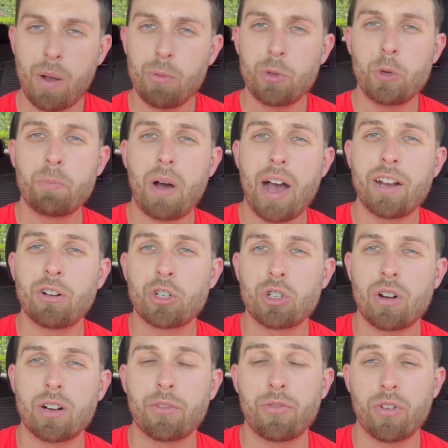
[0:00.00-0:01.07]
would you buy your
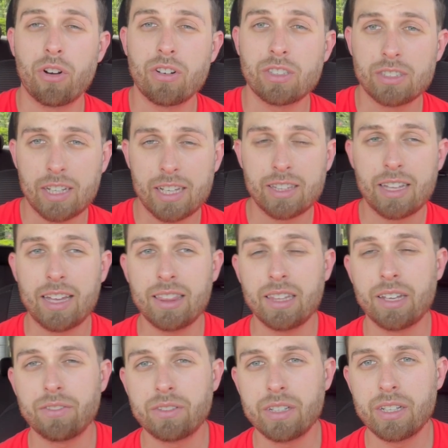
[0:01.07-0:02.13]
truck first and then
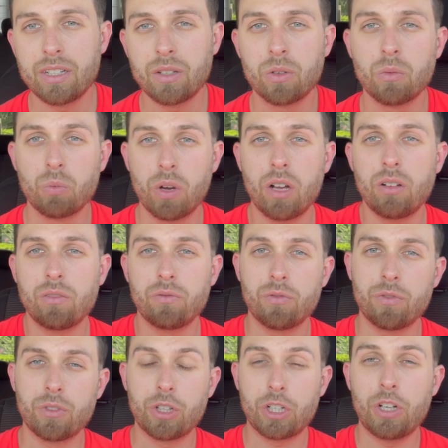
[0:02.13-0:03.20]
lift it? Well,
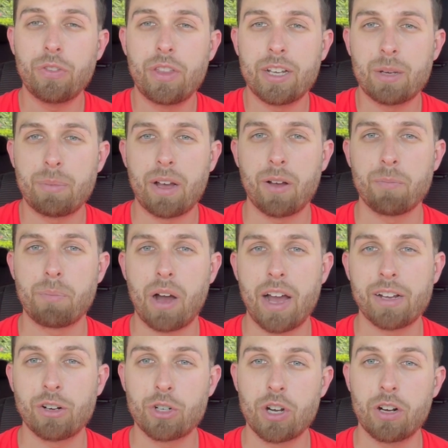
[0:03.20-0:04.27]
the good thing about
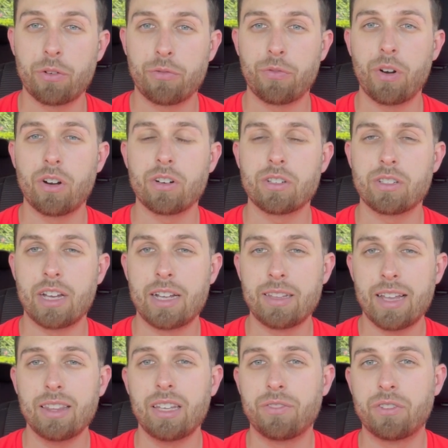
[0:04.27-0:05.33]
buying your truck first and
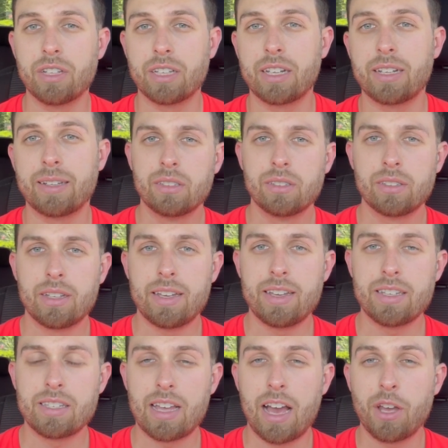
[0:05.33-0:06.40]
then lifting it
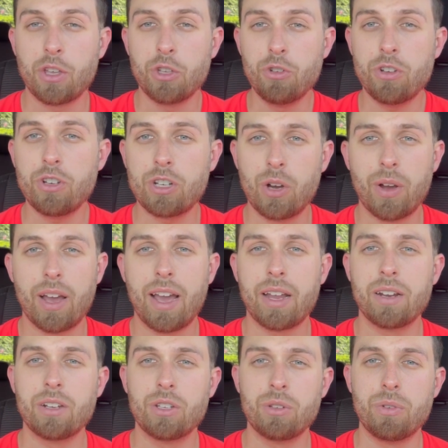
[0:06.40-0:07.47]
is that you can go ahead
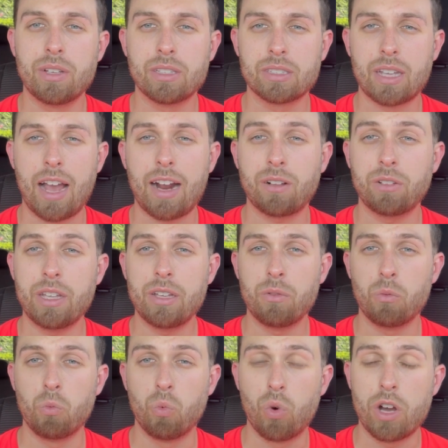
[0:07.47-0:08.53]
and do exactly
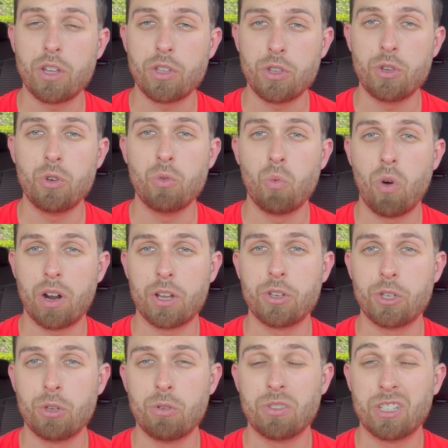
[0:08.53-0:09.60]
what you want to
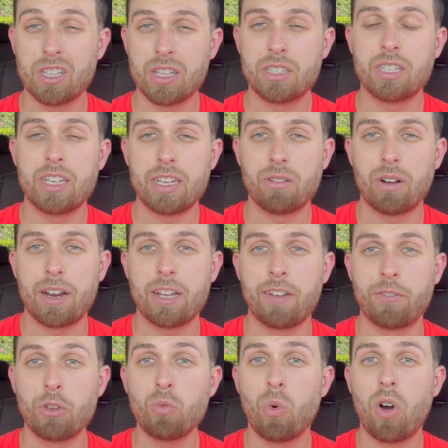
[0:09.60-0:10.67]
do to the T, right?
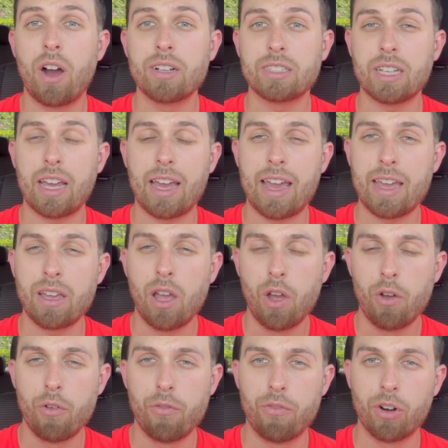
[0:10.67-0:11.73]
If you want a
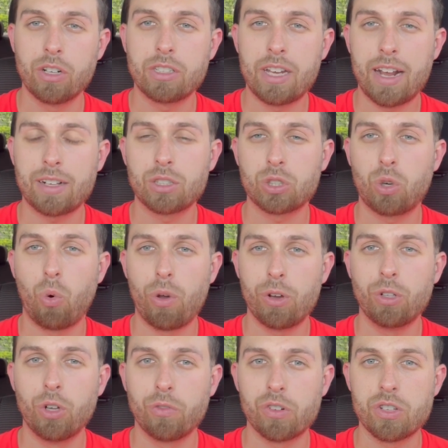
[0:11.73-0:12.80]
Vertex
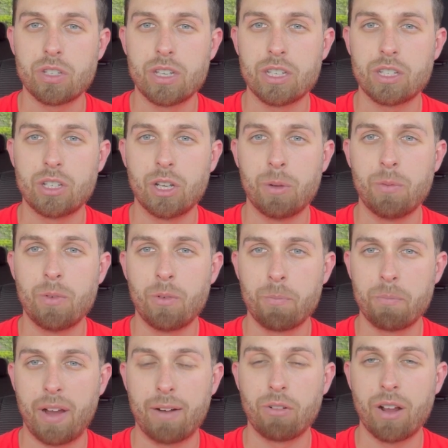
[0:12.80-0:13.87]
coilover system
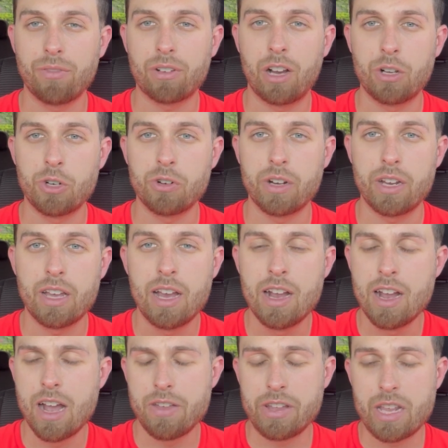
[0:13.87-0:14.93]
by Rough Country,
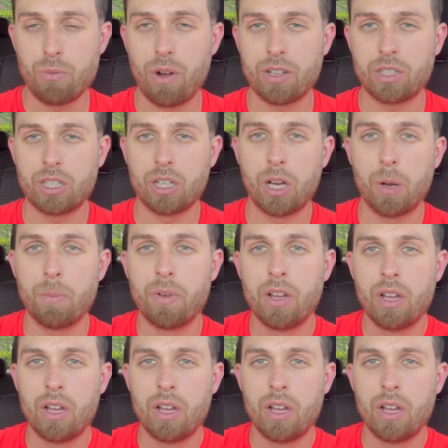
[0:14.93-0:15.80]
then you want some